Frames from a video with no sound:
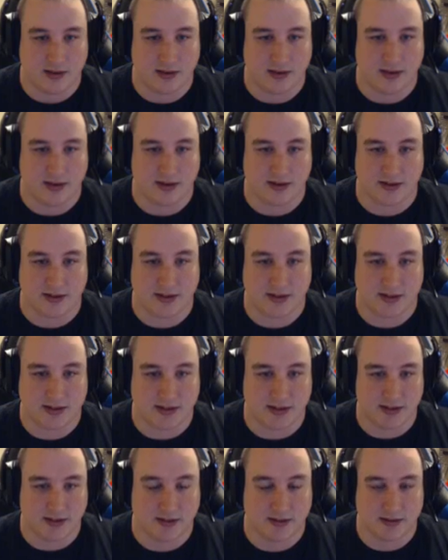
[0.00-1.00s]
and
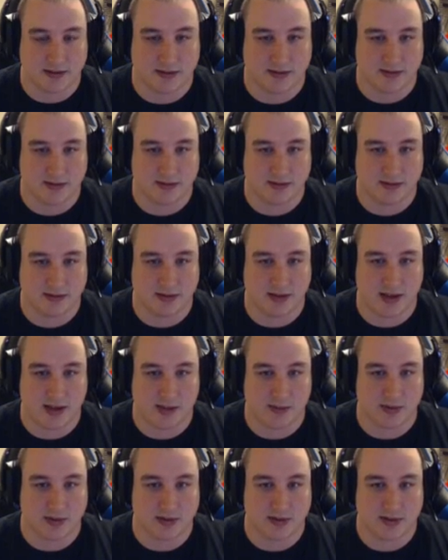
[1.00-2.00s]
still
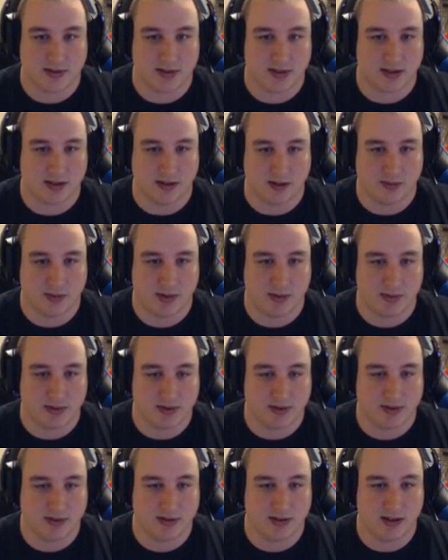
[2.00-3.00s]
able to kill
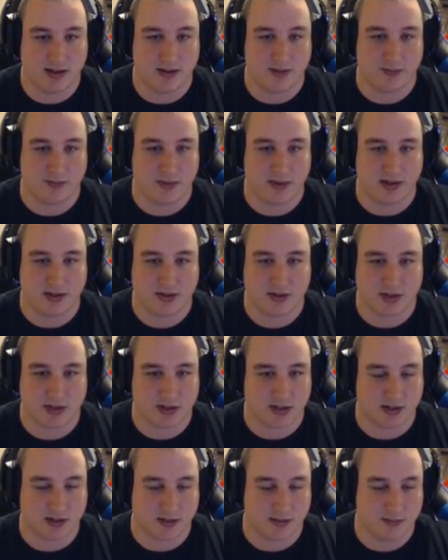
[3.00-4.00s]
people and be just
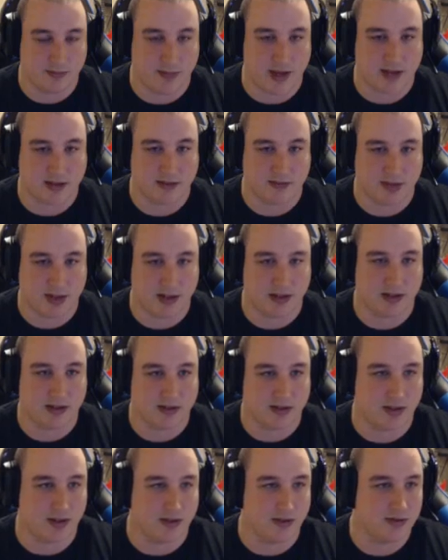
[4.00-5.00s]
a massive tank is
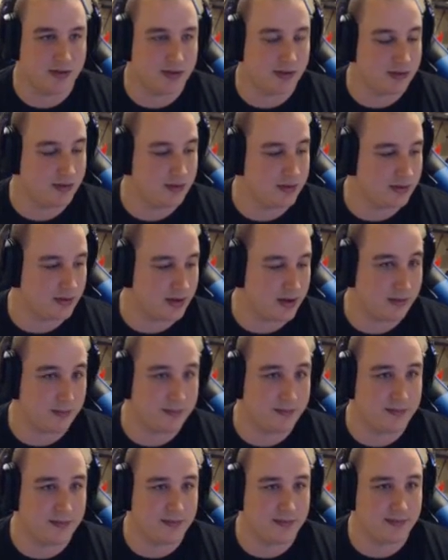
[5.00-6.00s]
huge. Okay,
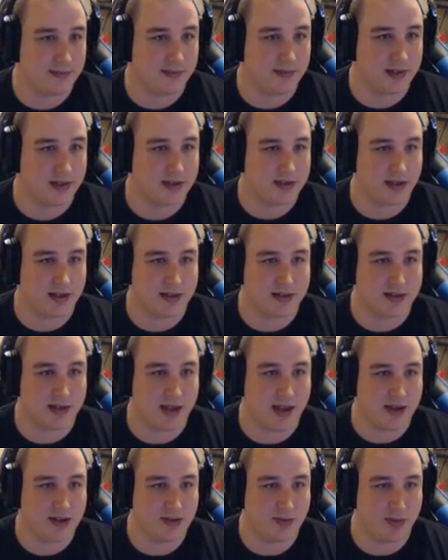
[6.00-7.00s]
so that's the
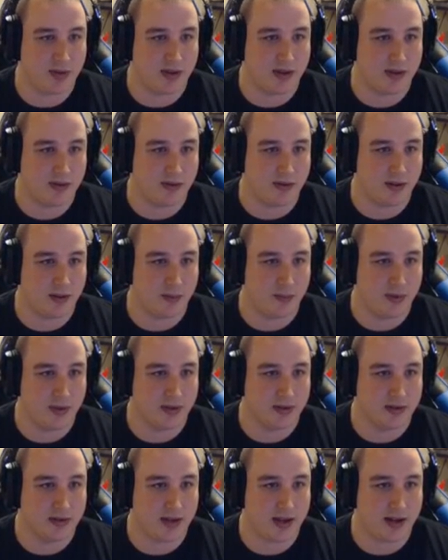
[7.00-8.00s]
HP
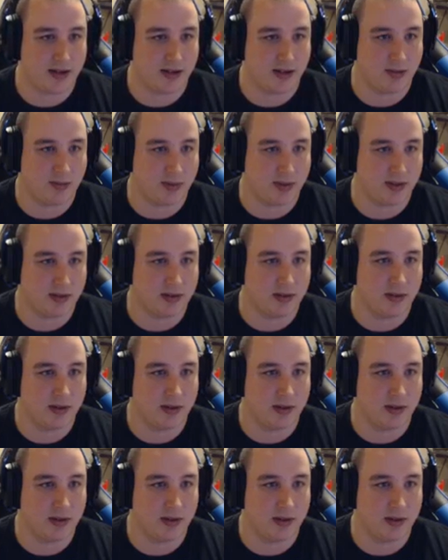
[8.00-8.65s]
build, high DP, low